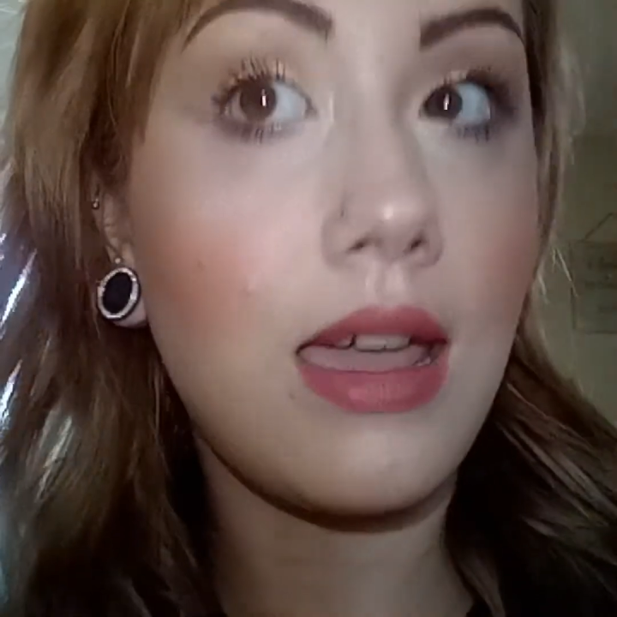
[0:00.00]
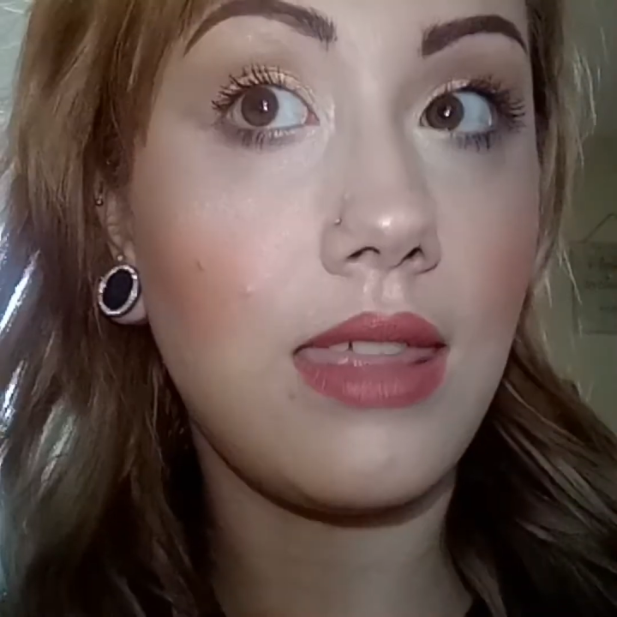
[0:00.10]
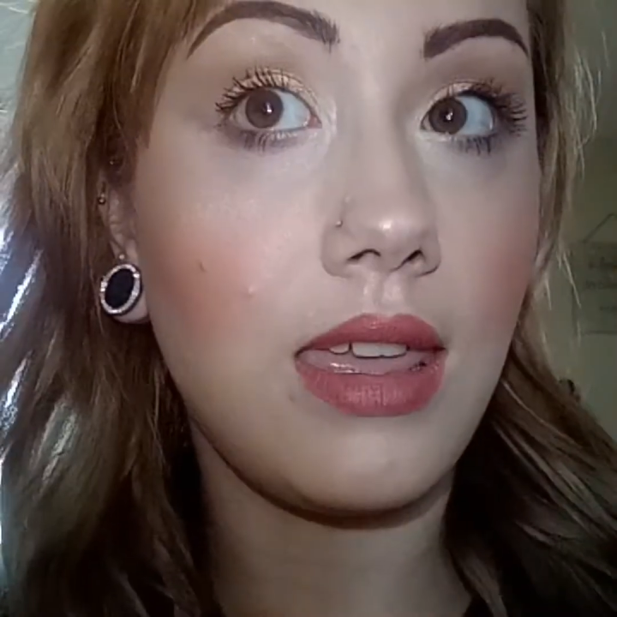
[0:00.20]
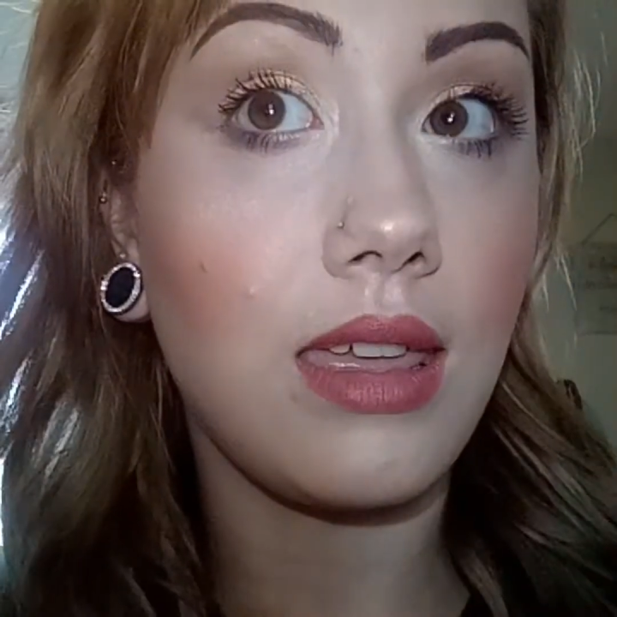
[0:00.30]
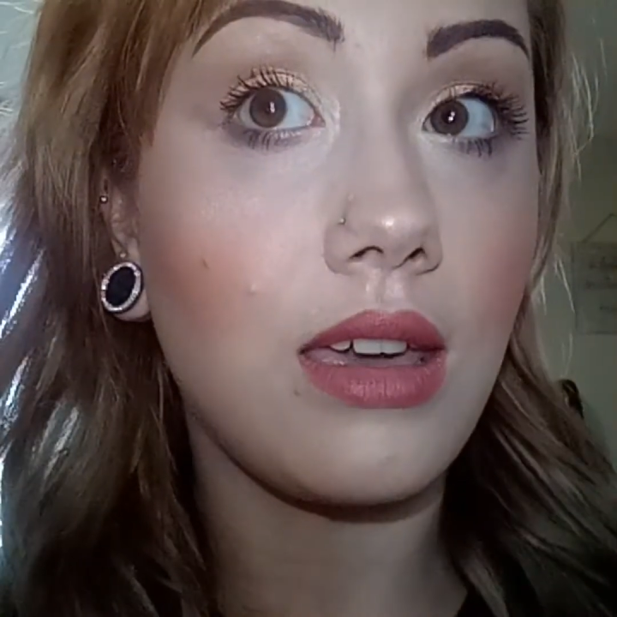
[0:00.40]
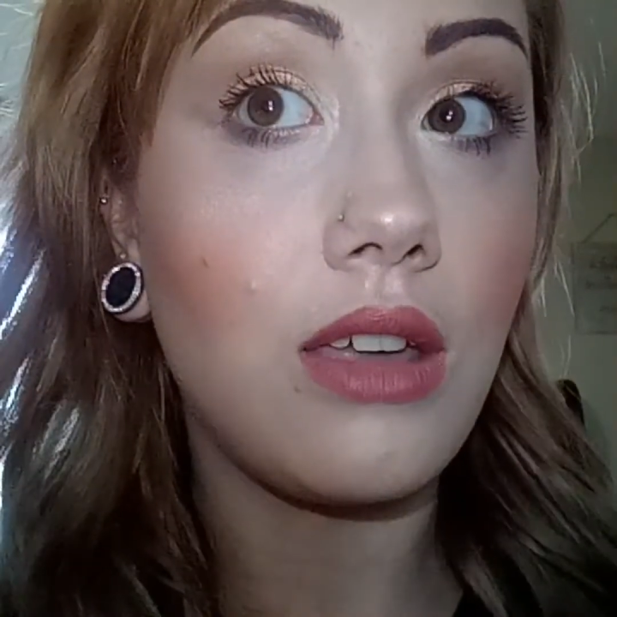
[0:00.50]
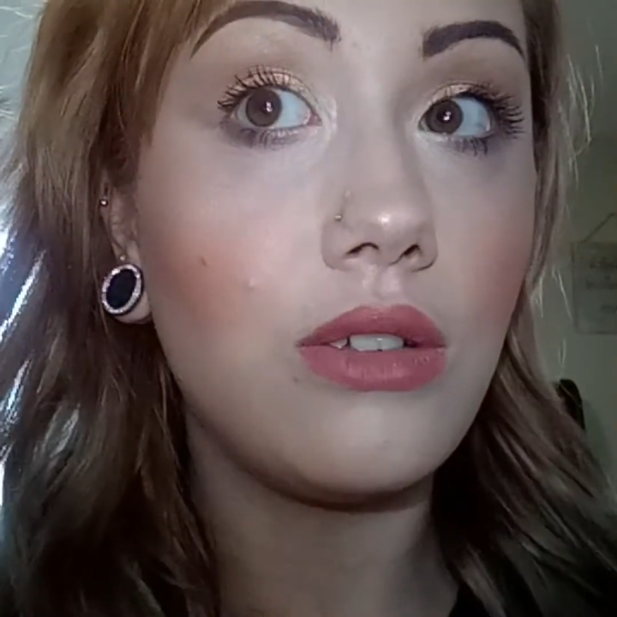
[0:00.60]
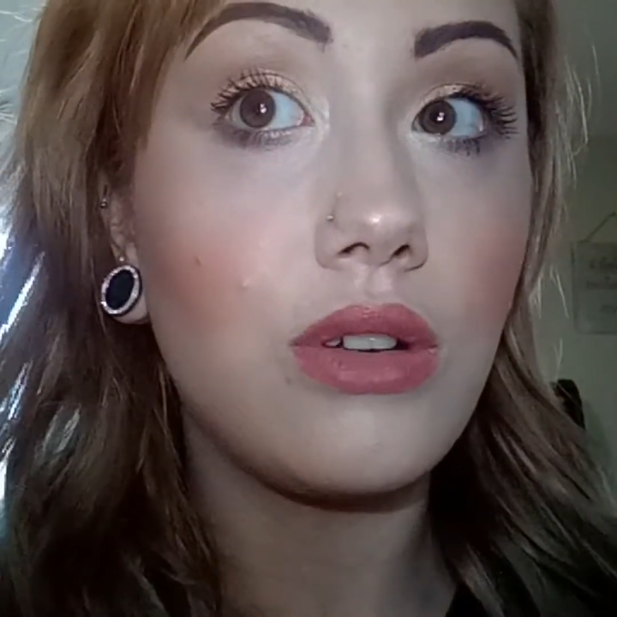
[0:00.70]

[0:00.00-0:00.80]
I think it color